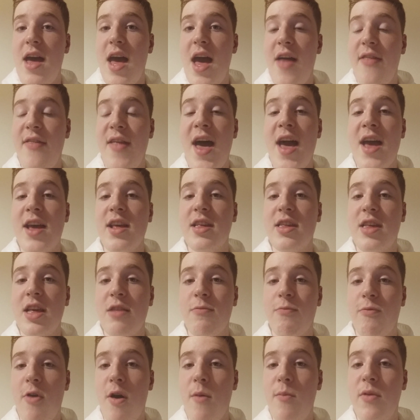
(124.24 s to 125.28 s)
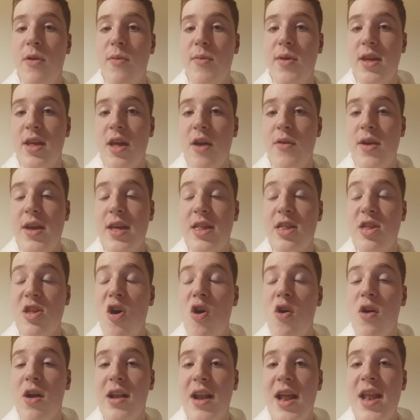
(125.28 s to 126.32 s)
And that is his problem. He's
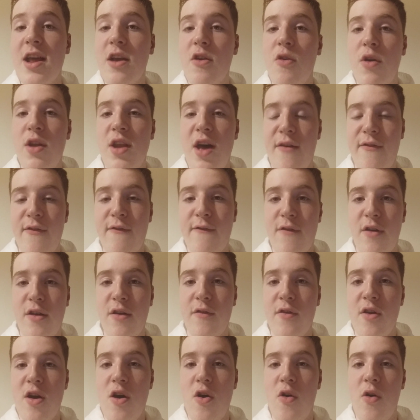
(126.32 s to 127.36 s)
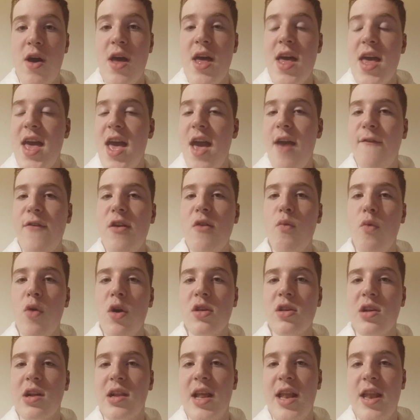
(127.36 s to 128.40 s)
not clinical enough in front of goal. If he
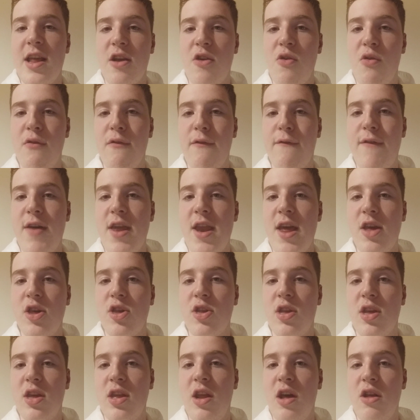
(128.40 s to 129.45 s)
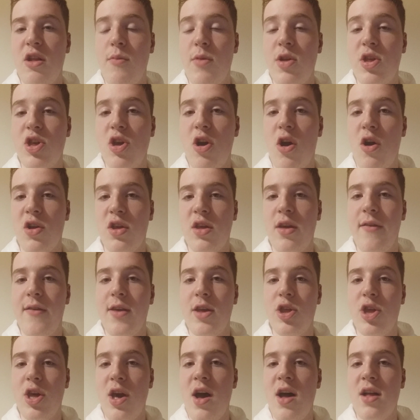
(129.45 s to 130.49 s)
was clinical and finished, the majority of
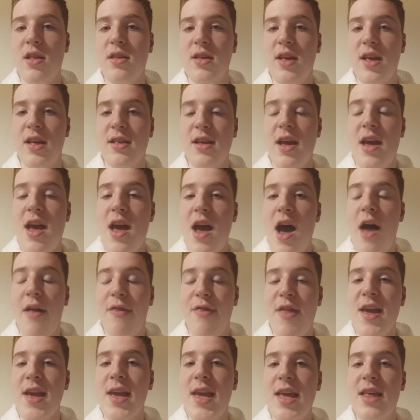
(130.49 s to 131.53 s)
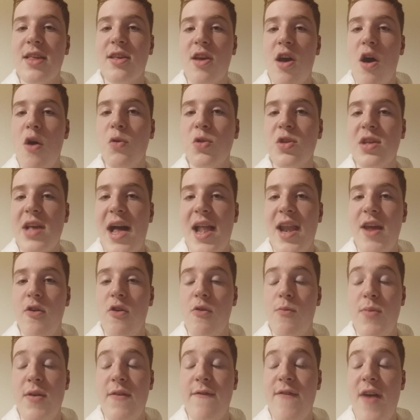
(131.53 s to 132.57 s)
his chances, I think his goal tally
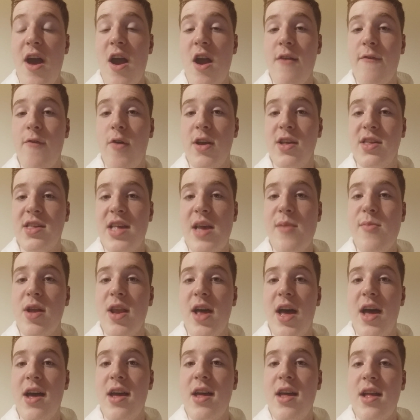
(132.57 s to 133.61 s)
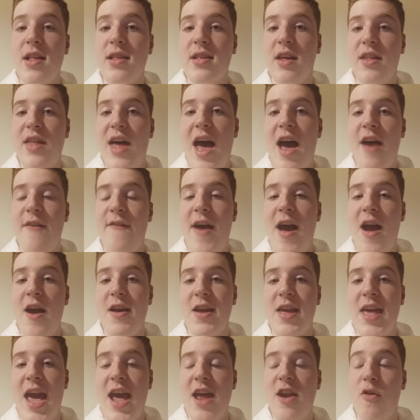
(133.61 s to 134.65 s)
would be very, very similar to that of
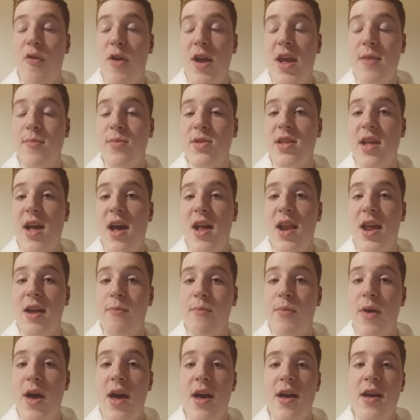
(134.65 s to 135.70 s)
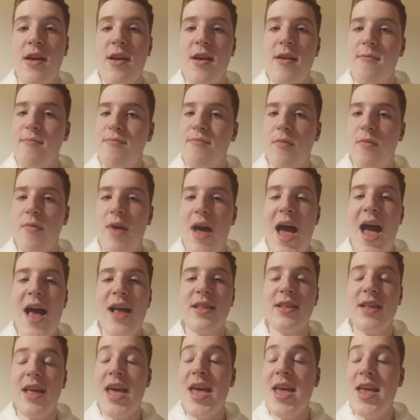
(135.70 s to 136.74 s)
Harry Kane or Raheem Sterling. But
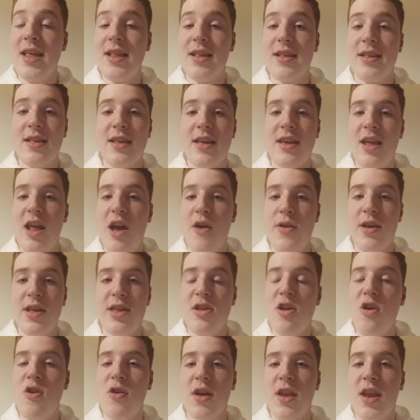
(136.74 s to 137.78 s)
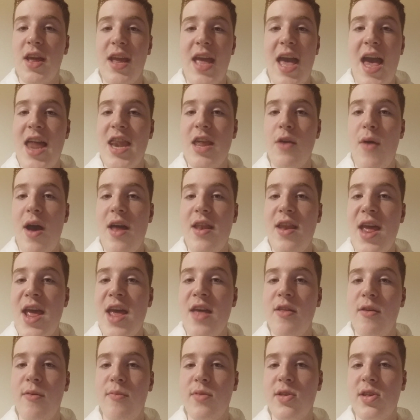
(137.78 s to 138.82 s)
as it is, he's not going to get anywhere
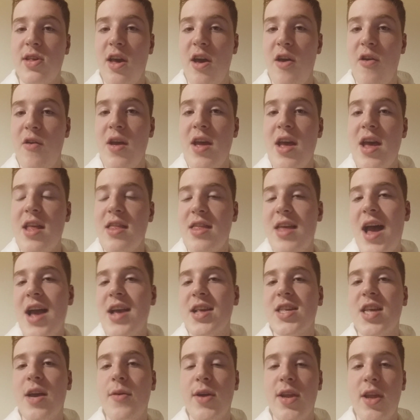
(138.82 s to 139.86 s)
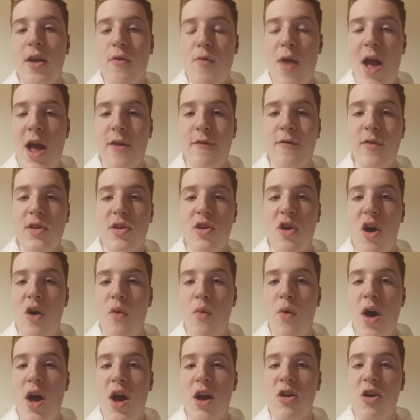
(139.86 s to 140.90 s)
near them. So that is something that Rashford's got to
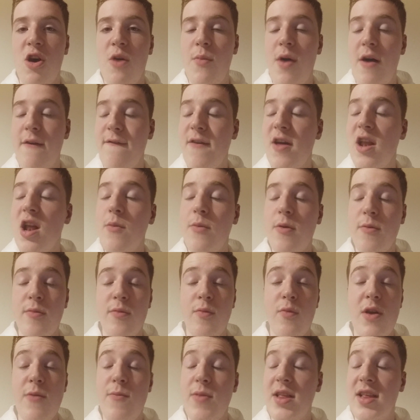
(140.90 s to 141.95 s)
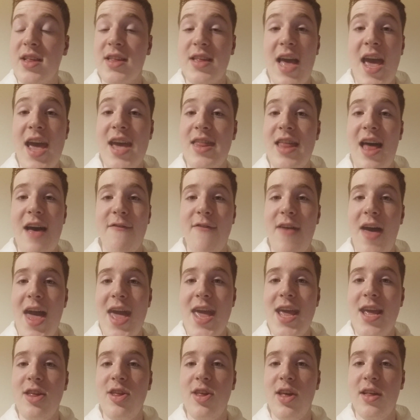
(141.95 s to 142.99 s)
work on. But I feel like we've been saying that for
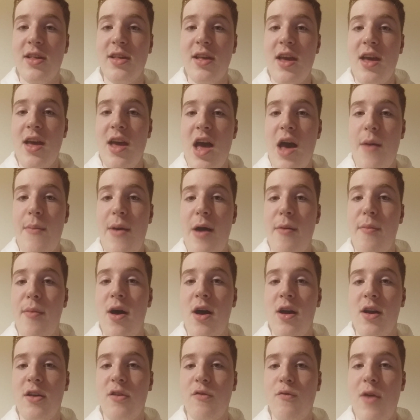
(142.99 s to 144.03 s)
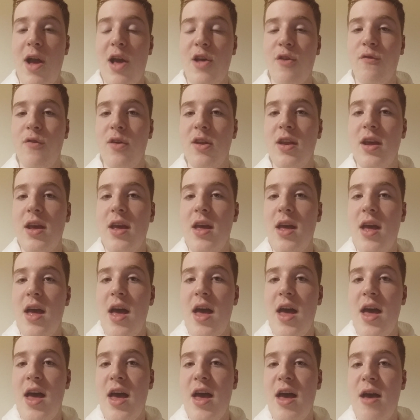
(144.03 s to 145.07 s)
ages about Marcus Rashford.
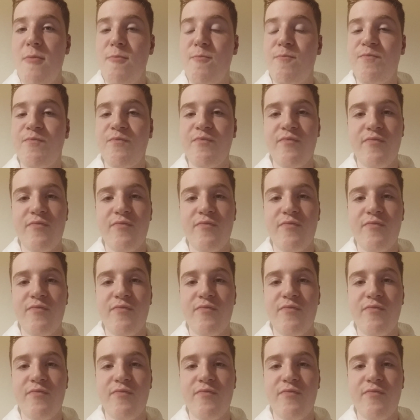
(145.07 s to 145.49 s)
Other